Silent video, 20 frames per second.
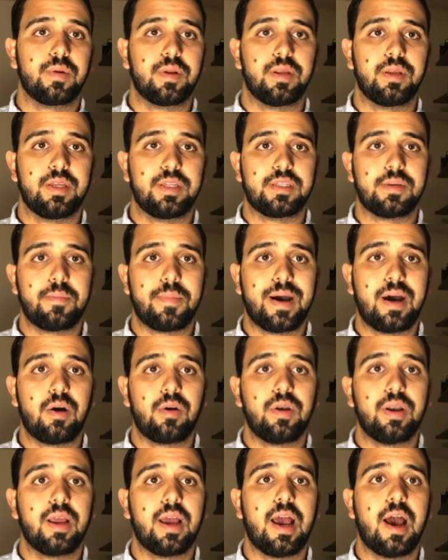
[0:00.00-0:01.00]
It's about
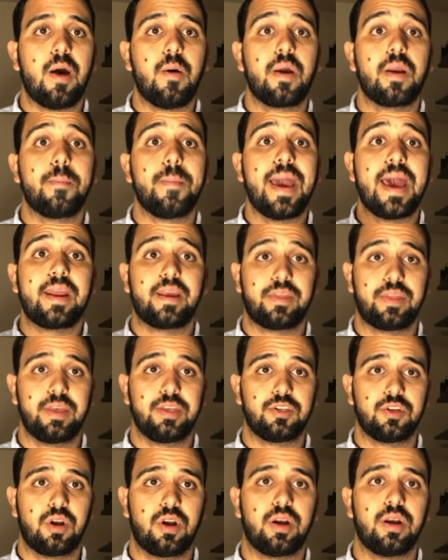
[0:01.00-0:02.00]
how automatic things
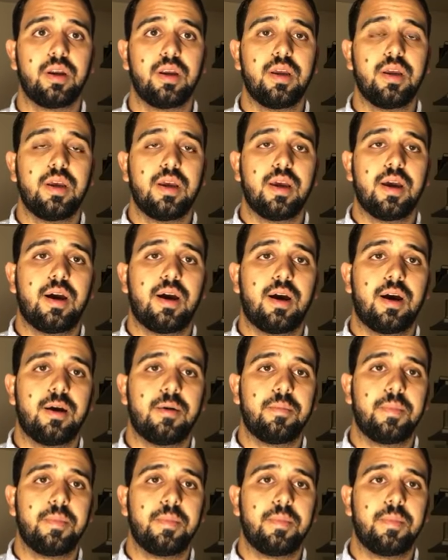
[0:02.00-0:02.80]
are.